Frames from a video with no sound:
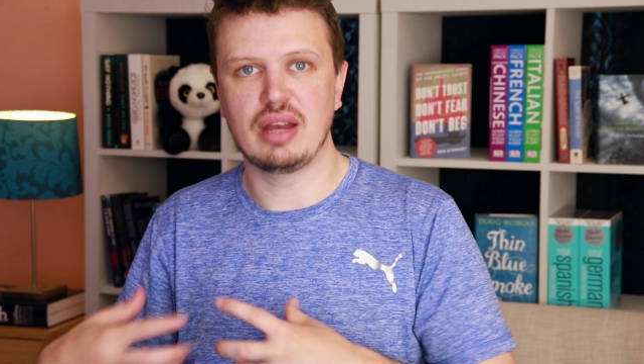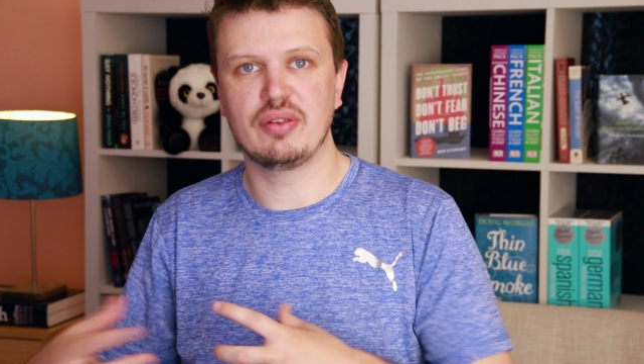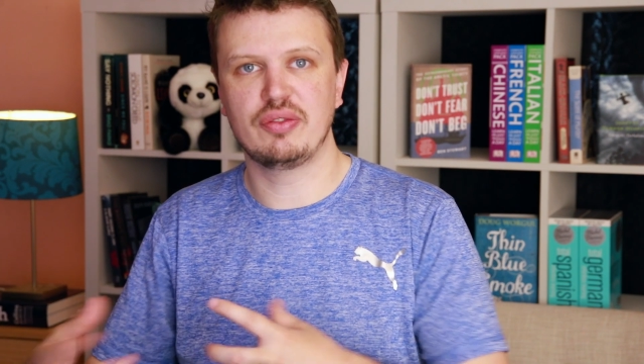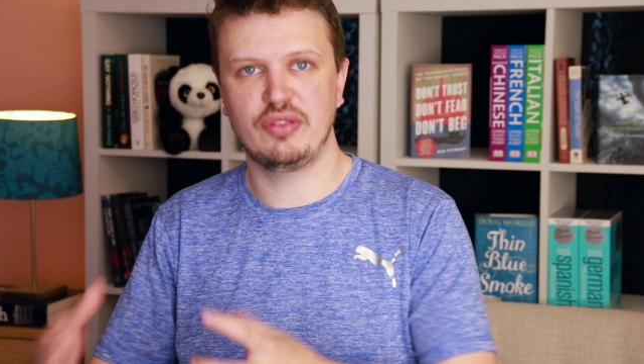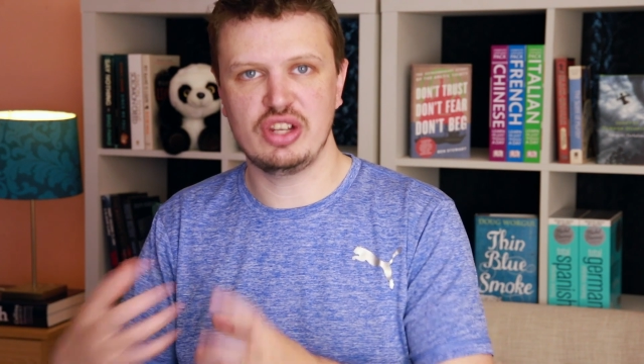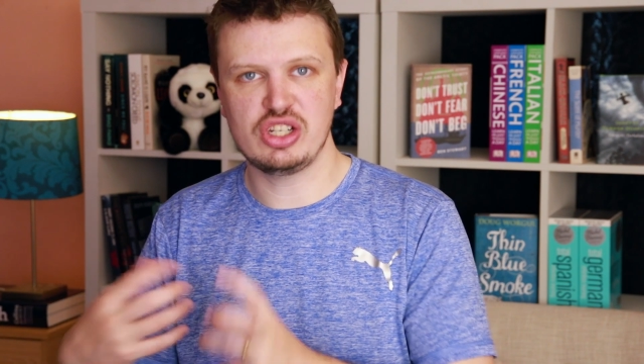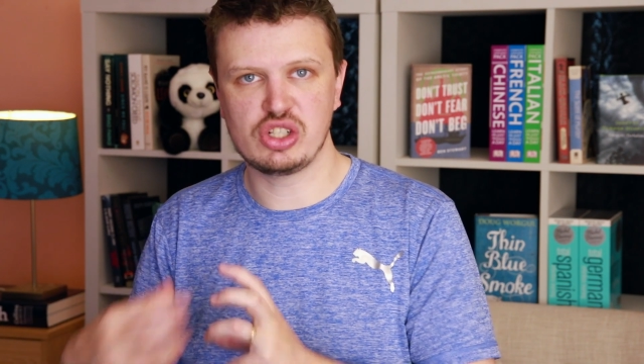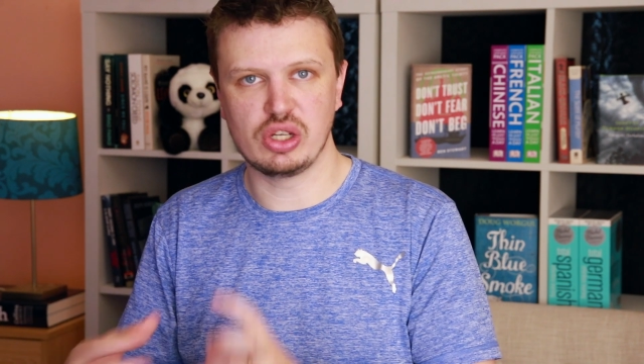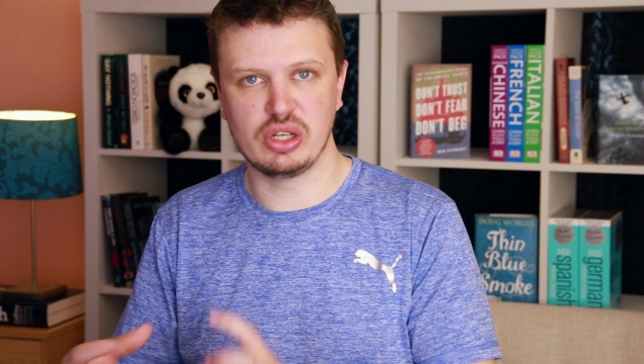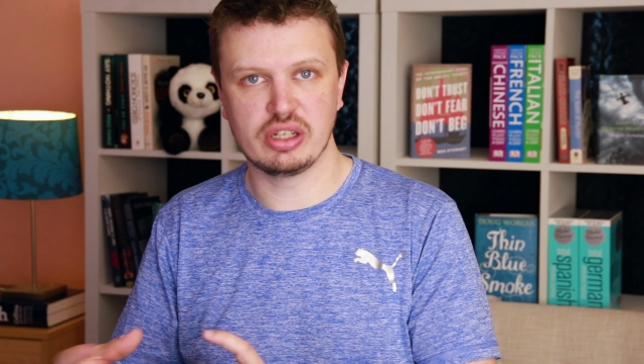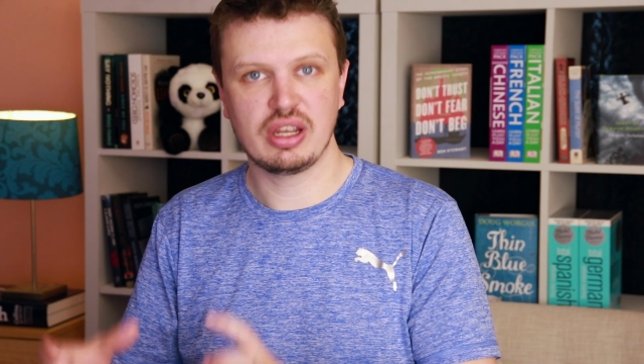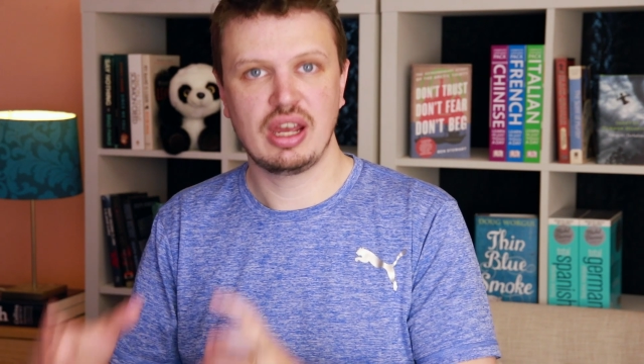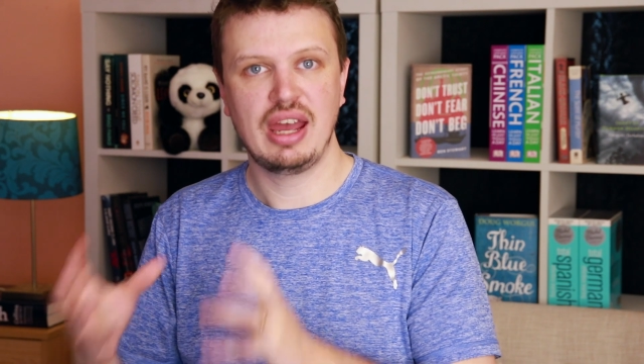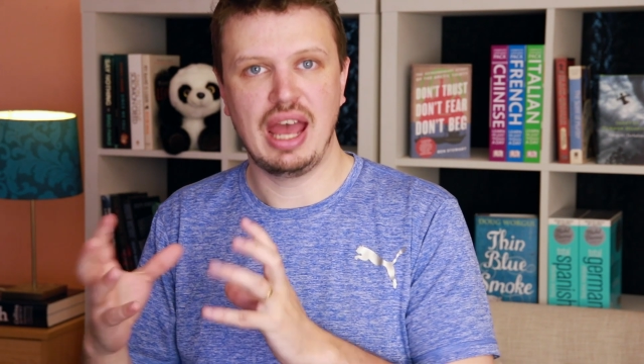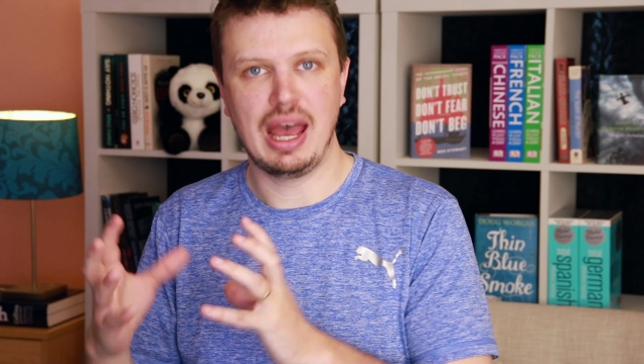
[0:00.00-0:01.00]

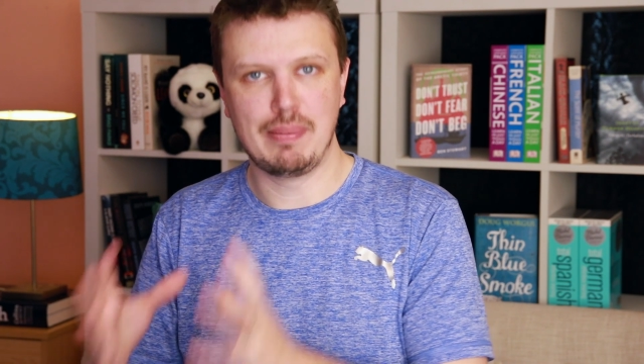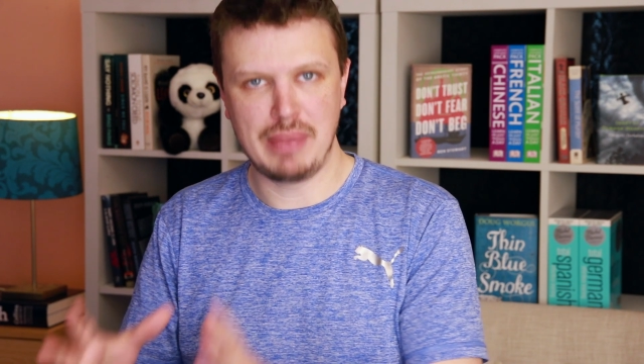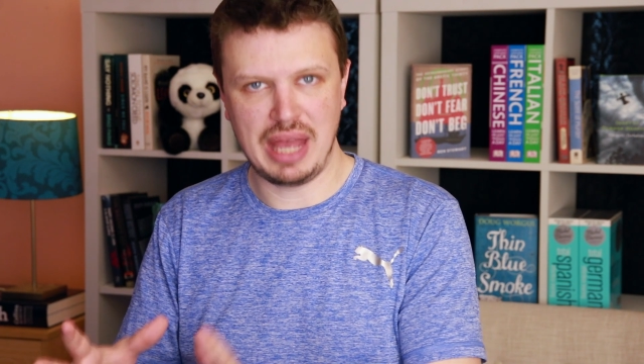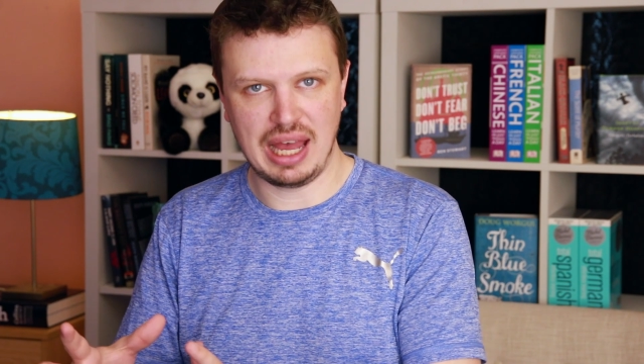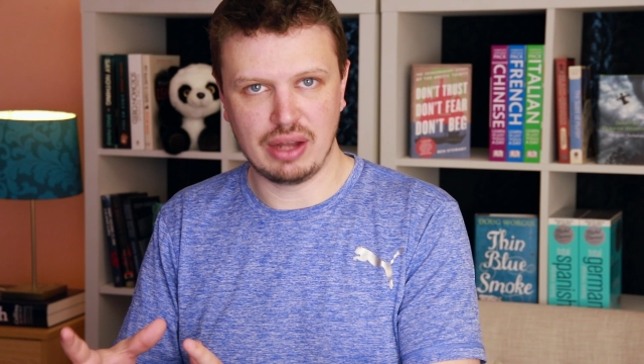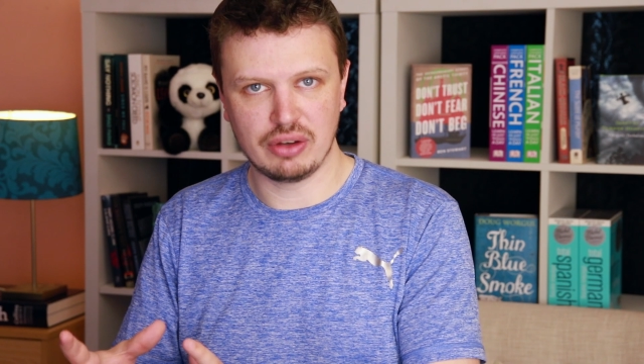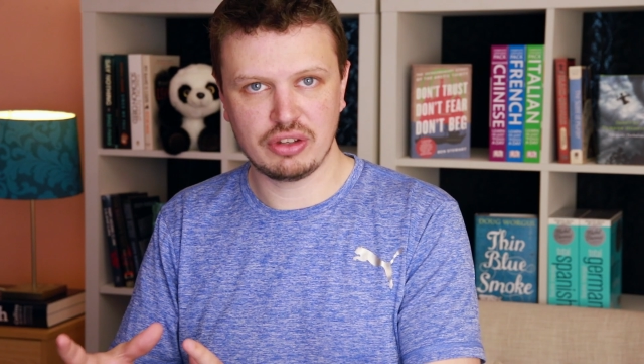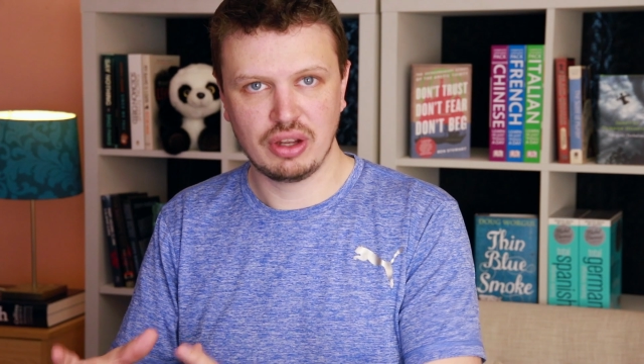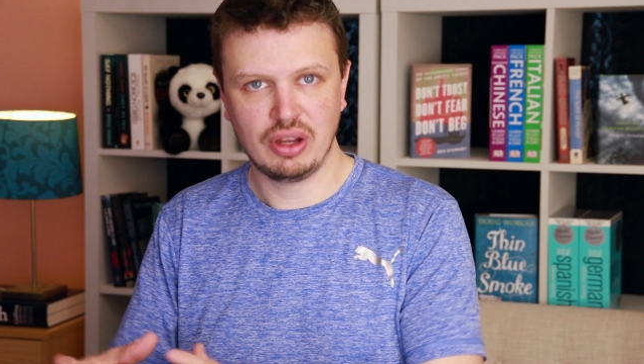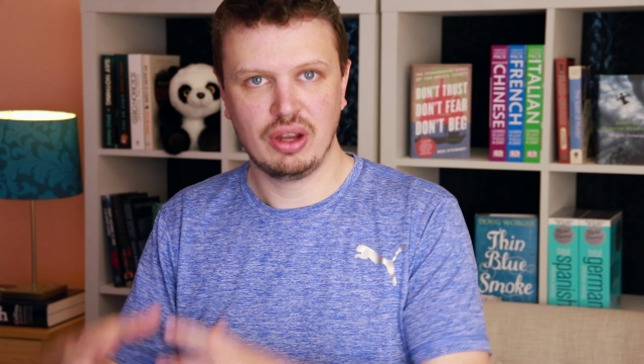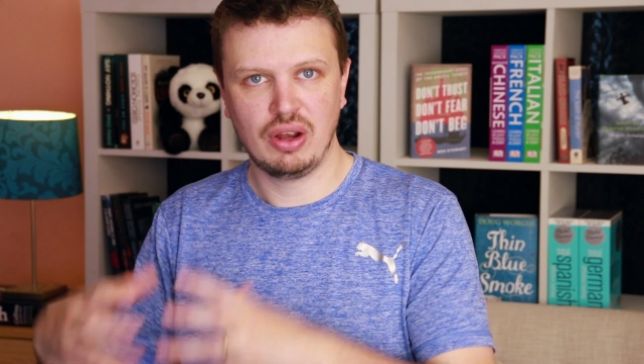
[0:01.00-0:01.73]
efficient amount